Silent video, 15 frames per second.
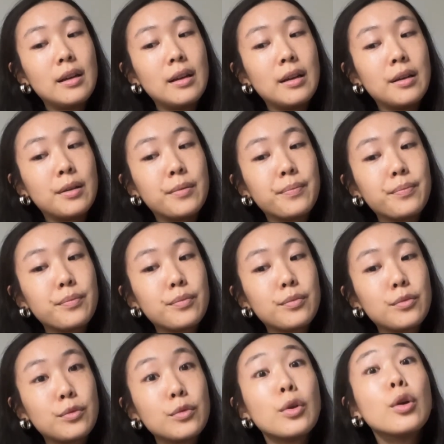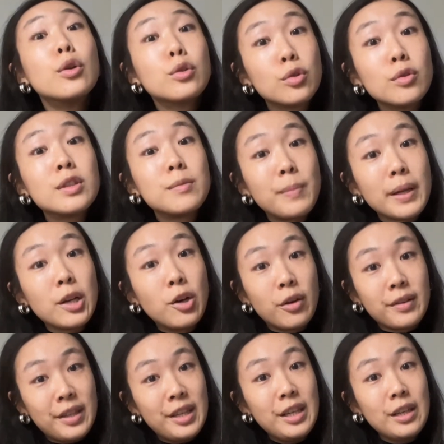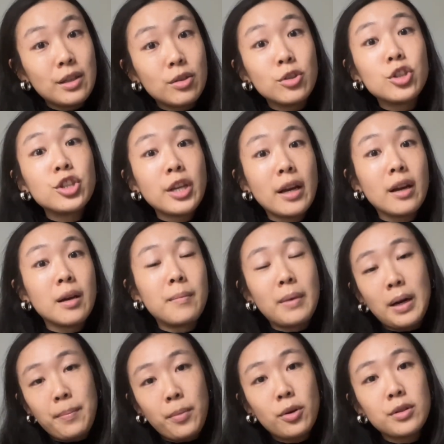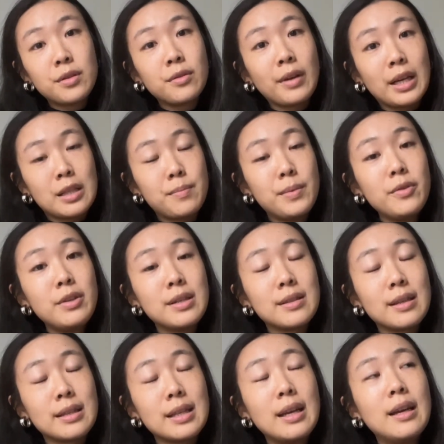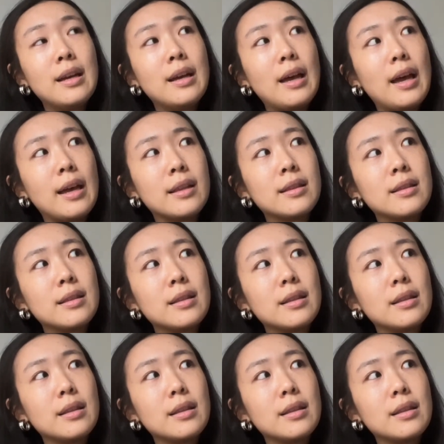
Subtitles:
to speak on here, to share my personal experiences and